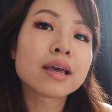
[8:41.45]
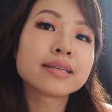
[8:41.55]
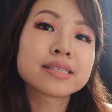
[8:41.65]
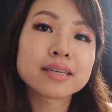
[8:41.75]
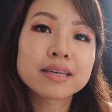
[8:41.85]

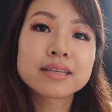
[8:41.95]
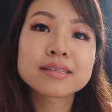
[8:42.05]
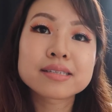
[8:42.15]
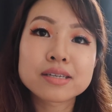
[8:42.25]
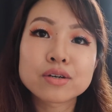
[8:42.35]
it did
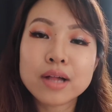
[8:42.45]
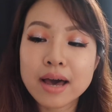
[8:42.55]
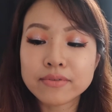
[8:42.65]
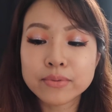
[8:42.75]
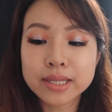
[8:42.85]
still
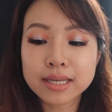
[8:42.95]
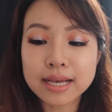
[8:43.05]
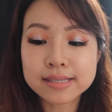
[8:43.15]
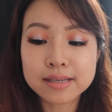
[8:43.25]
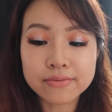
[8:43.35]
have a really
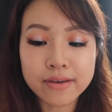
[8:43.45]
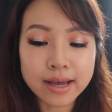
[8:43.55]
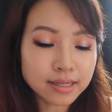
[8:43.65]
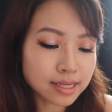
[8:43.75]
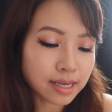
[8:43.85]
nice
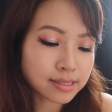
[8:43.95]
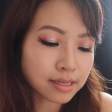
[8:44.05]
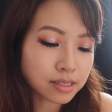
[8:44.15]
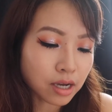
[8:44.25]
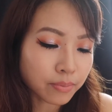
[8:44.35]
effect as
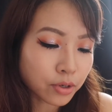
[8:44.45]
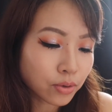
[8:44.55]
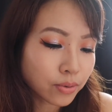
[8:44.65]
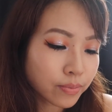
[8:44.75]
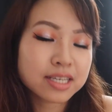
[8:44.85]
a top coat.